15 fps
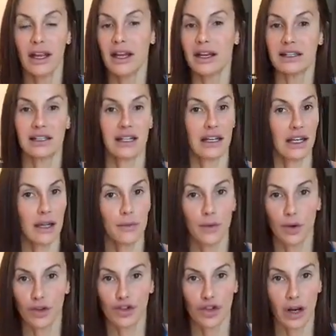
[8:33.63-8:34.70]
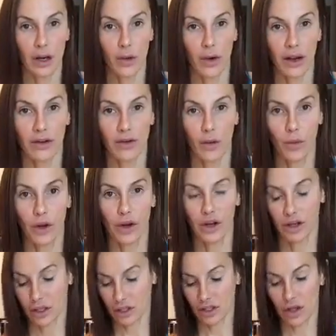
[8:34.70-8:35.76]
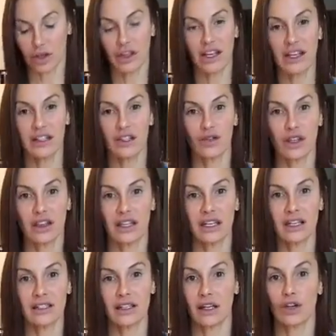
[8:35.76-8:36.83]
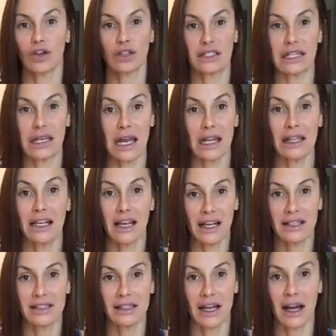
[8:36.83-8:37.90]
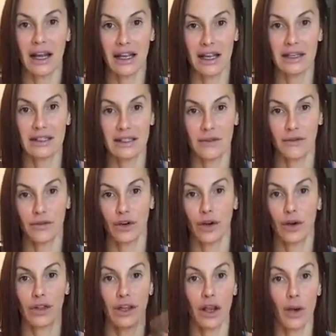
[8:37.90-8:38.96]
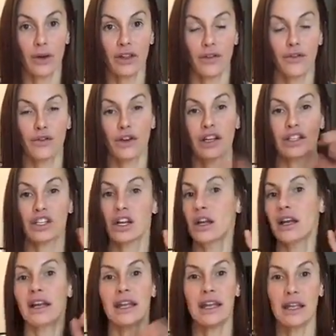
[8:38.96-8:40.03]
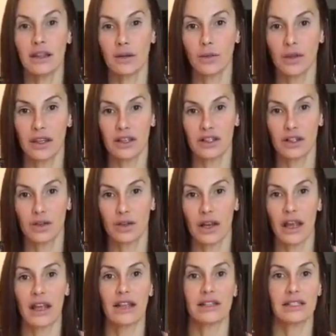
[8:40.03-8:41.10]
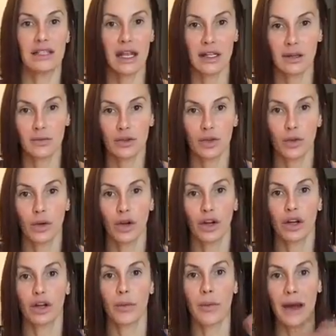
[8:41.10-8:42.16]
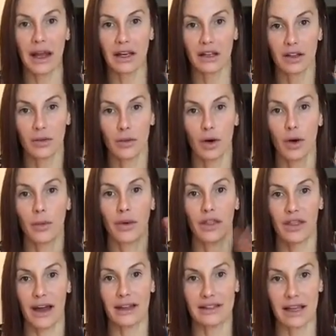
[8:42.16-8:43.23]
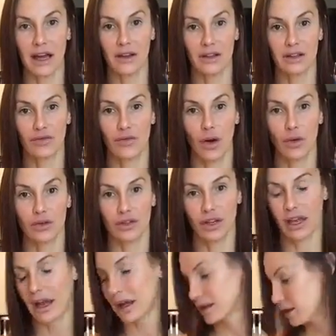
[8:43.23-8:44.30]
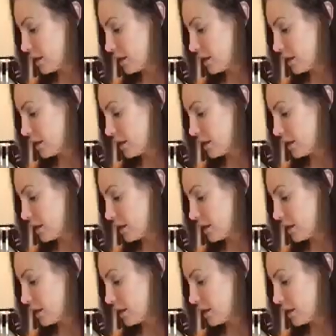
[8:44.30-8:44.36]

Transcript: It's going to keep you on track while you're at work. So these 3 things I cooked together last night in tin foil. They go in the fridge. Eat them within 2 days. Take them to work. Pack them up. That's how this rolls. Okay.